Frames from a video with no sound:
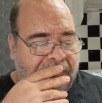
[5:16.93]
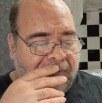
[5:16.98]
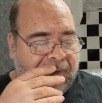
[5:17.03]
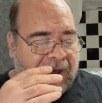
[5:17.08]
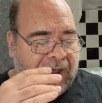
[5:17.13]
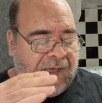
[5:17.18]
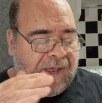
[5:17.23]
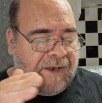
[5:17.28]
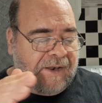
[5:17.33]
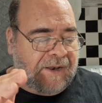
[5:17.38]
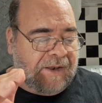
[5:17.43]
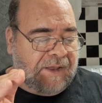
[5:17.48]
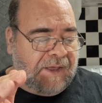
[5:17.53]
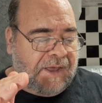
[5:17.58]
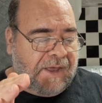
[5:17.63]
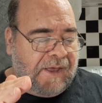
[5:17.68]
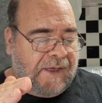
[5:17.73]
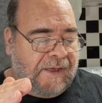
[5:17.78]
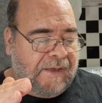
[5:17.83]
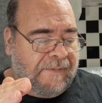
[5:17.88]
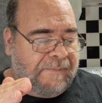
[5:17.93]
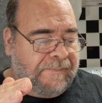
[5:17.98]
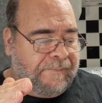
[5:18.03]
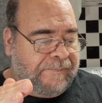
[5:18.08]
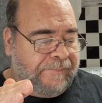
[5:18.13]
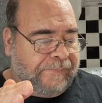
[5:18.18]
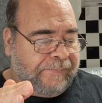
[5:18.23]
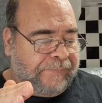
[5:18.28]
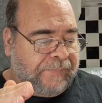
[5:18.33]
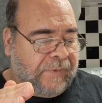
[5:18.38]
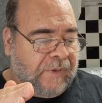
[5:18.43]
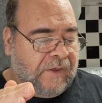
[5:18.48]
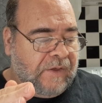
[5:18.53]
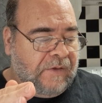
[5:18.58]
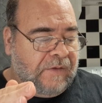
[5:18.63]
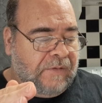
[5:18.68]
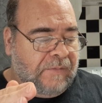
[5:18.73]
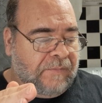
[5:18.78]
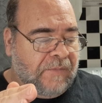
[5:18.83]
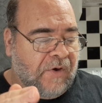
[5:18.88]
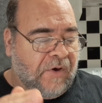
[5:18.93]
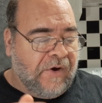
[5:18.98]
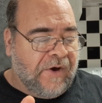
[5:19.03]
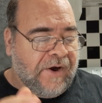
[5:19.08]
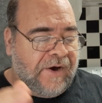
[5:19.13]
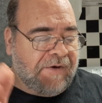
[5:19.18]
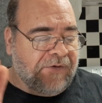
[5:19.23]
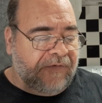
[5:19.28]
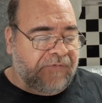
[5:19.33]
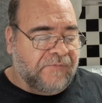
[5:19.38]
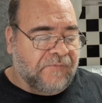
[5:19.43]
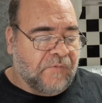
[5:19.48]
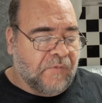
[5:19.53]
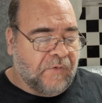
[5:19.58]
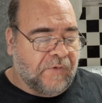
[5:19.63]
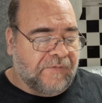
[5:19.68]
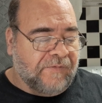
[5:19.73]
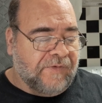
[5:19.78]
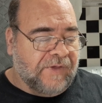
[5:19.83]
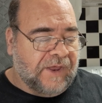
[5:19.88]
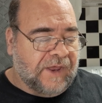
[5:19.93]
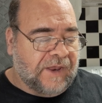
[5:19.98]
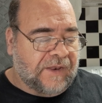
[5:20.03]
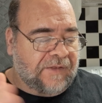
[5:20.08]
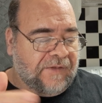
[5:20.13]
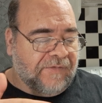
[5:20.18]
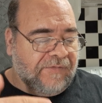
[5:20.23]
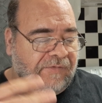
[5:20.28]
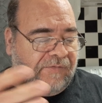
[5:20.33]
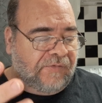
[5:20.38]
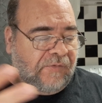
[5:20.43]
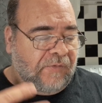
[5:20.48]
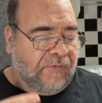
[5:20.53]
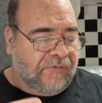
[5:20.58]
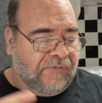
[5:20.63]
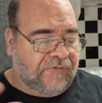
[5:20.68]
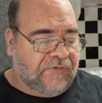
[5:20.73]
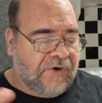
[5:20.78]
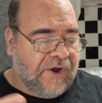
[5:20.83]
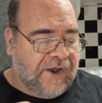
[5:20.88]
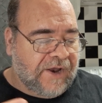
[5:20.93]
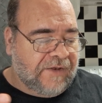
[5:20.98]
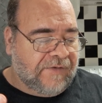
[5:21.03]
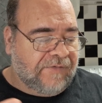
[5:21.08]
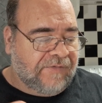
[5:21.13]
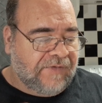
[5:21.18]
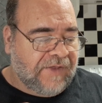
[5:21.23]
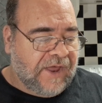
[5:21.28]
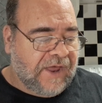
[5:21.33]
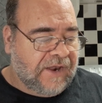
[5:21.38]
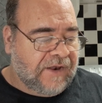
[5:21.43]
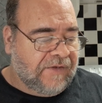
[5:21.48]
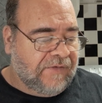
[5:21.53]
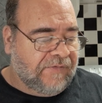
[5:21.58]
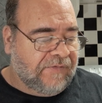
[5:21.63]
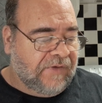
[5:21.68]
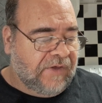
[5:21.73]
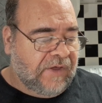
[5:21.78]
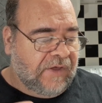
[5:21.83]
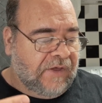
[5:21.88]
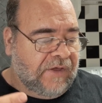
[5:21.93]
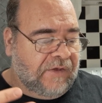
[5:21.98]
But my iron is 14. This is all Australian standards.